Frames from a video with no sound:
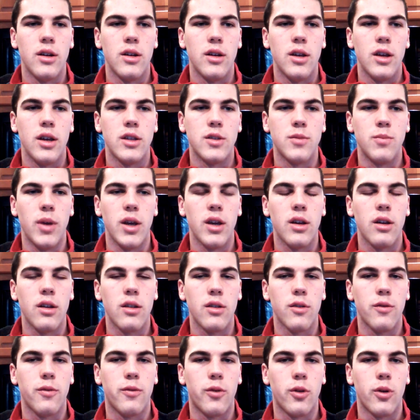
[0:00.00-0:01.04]
is making the
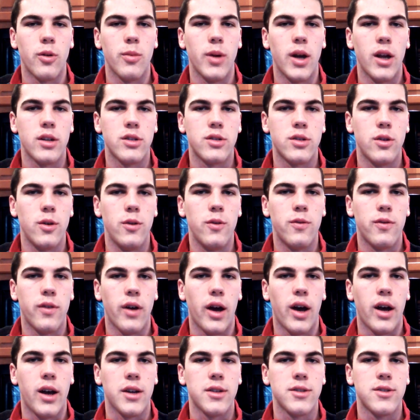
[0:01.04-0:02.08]
format too
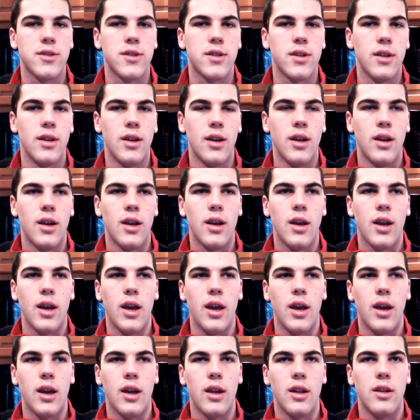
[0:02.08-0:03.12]
fast
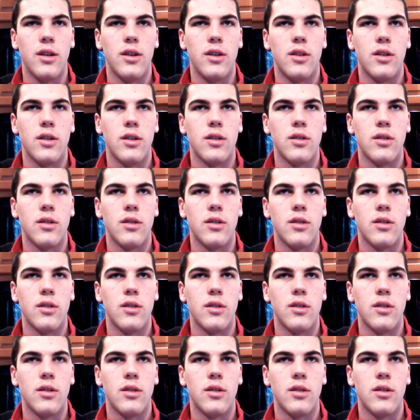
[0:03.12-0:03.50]
and